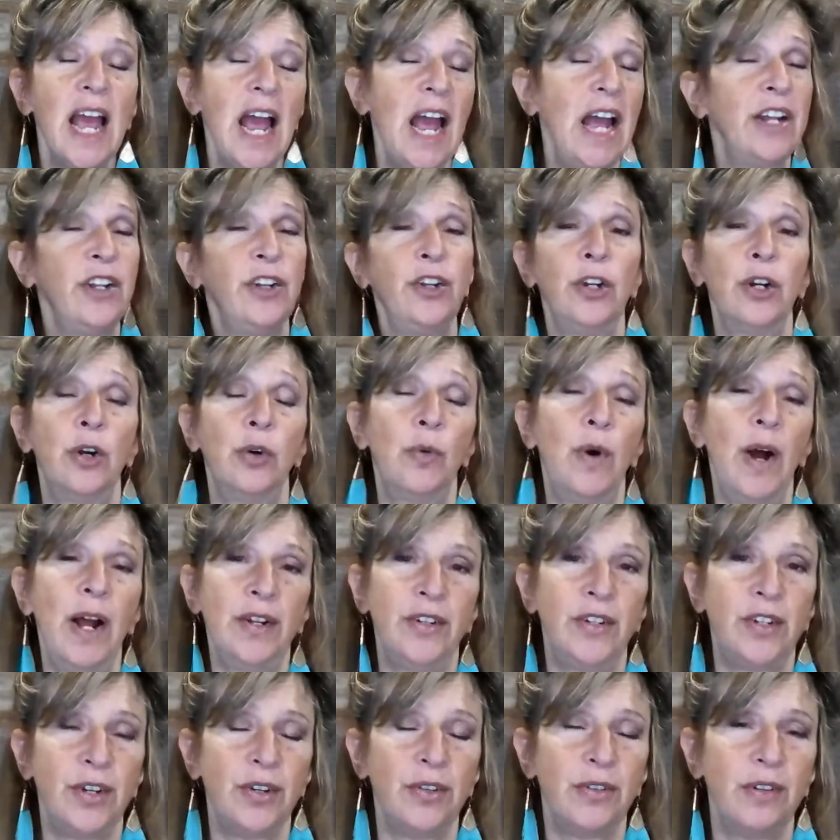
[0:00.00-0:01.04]
and you don't
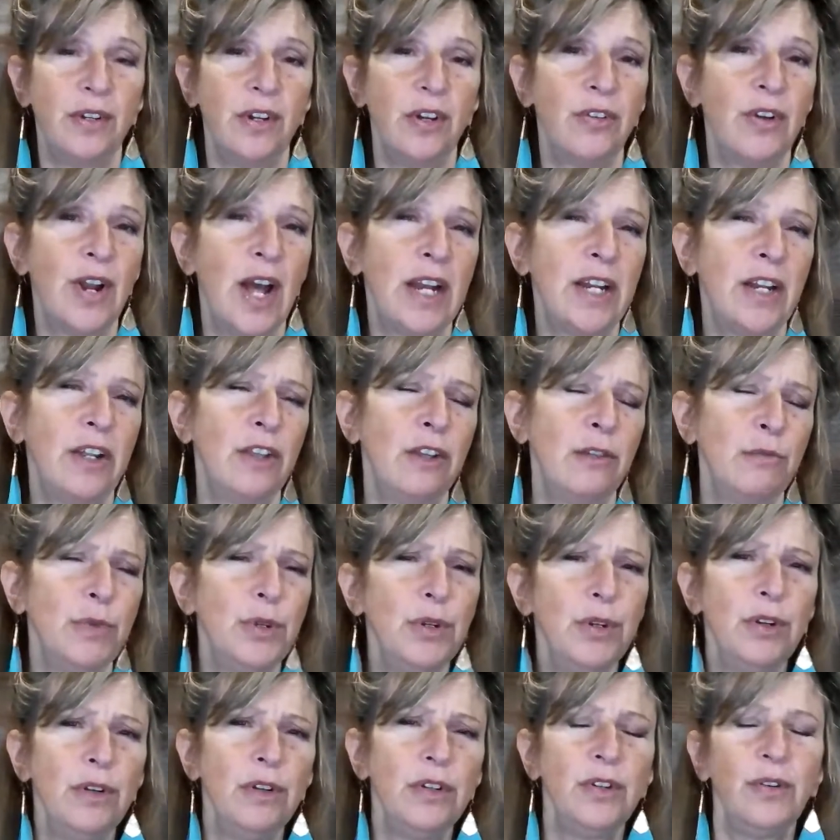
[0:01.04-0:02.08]
want to. You're not in the
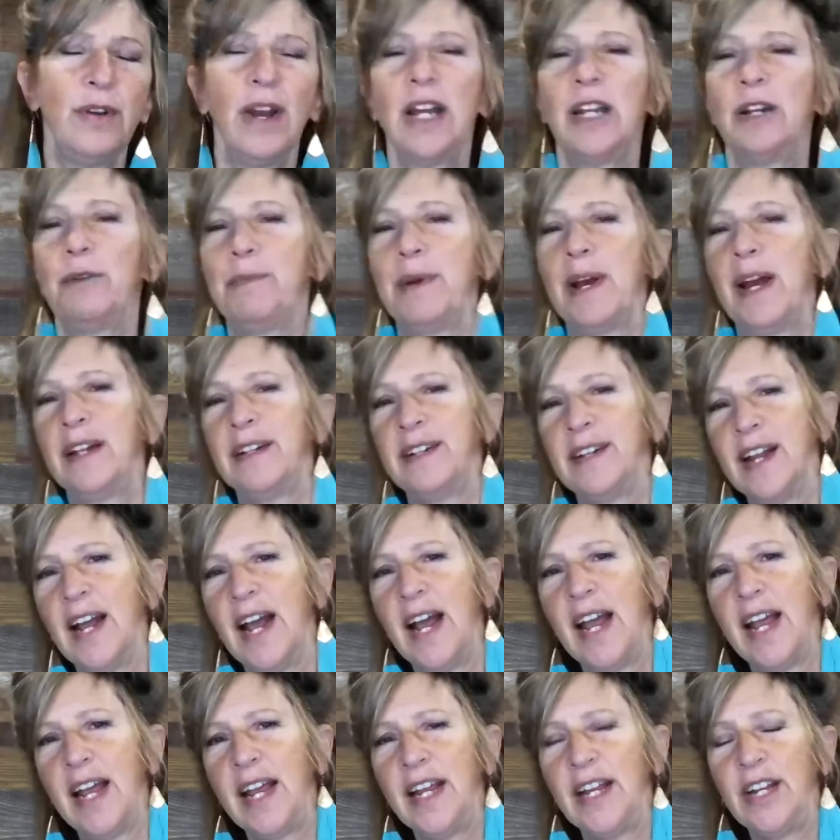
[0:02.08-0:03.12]
mood, you had a bad
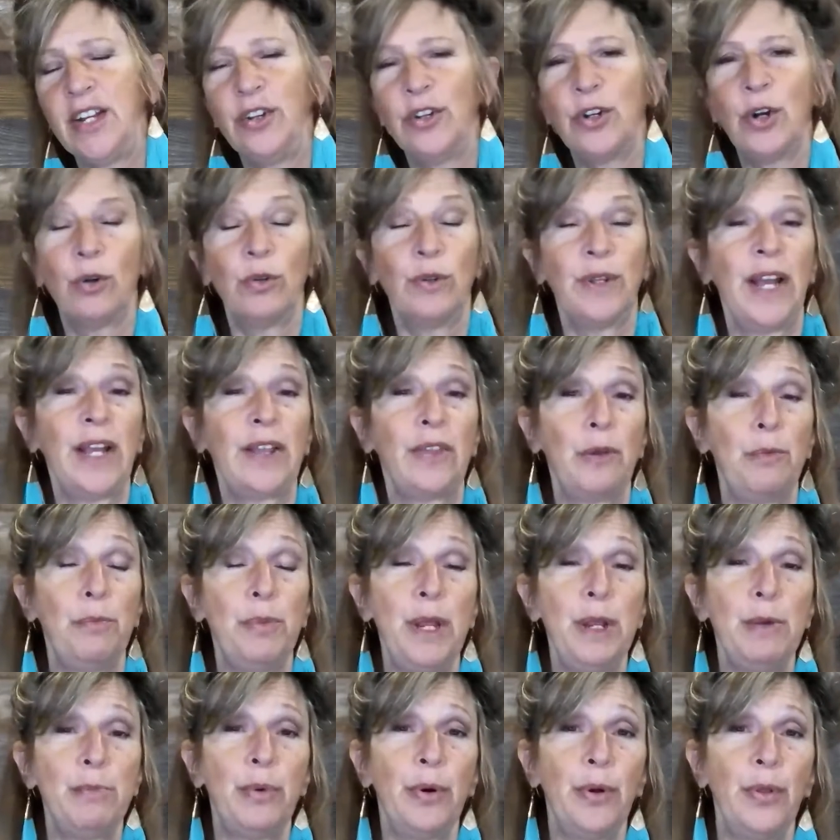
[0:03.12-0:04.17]
night, you don't like the
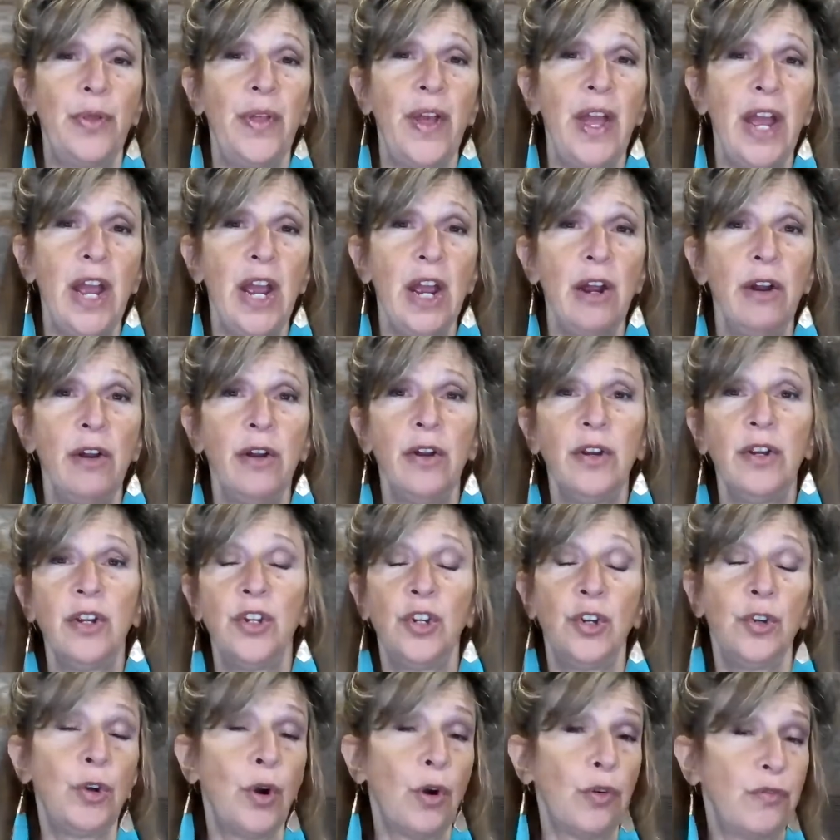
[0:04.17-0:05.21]
people there,
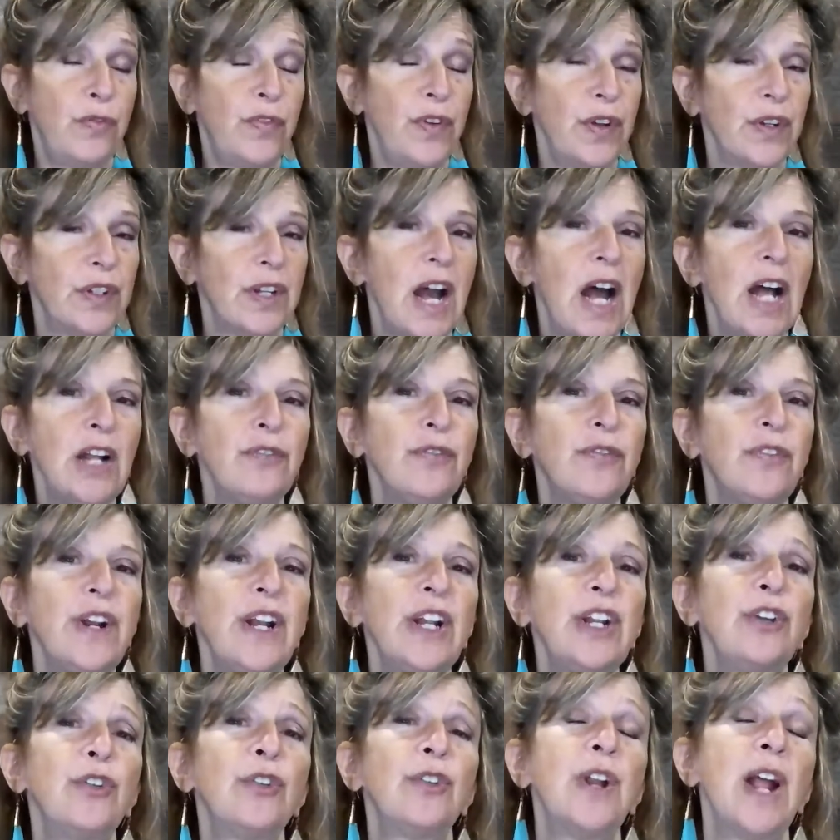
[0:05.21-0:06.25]
you don't feel
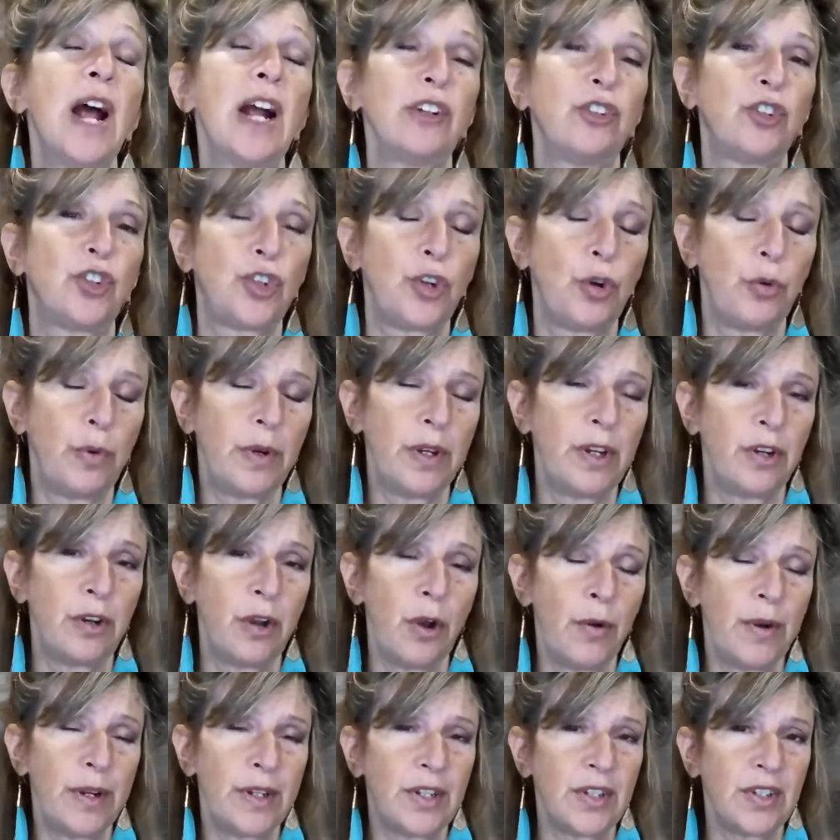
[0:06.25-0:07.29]
confident, you're not sure what you're
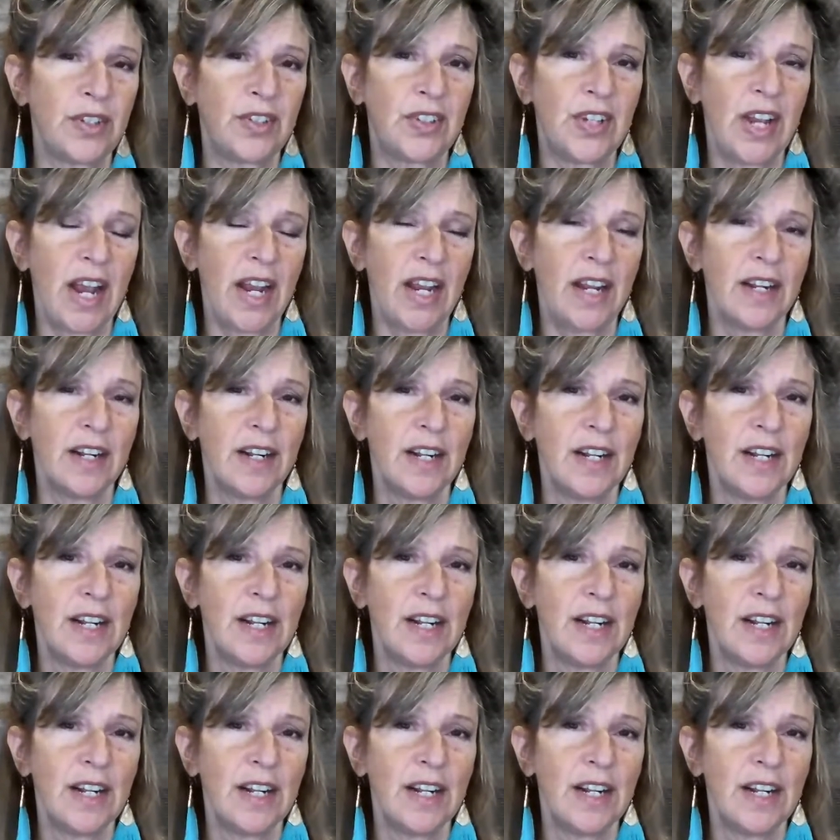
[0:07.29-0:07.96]
going to say.